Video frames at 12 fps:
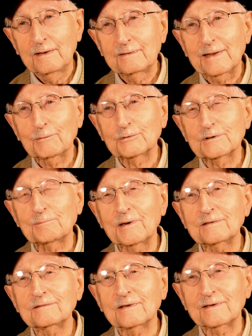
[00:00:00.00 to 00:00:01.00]
That was the
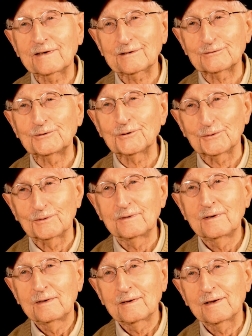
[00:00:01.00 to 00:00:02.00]
best thing he could do.
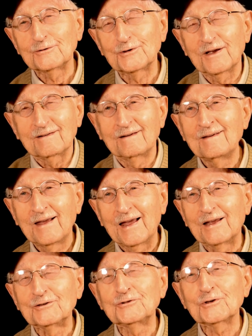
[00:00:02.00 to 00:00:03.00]
And
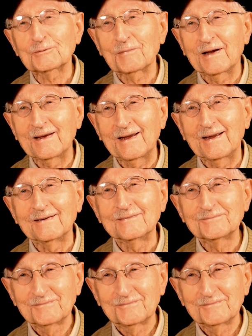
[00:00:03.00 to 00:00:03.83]
shook my hand.